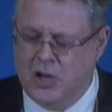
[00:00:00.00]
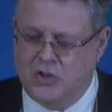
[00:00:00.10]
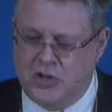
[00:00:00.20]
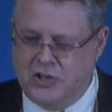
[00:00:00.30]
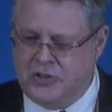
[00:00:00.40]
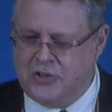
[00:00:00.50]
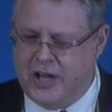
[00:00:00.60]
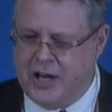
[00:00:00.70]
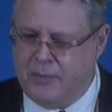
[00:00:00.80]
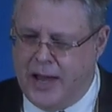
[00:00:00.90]
Jesus
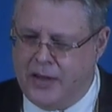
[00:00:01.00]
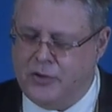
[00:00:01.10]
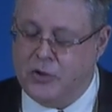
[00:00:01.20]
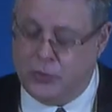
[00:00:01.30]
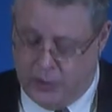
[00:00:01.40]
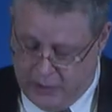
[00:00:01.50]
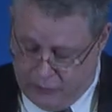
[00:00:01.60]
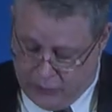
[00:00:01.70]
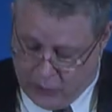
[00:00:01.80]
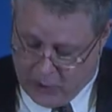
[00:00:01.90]
said in Matthew
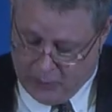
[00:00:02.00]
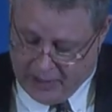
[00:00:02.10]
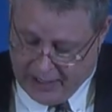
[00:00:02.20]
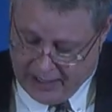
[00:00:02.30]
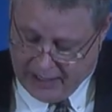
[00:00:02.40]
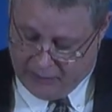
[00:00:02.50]
24, beginning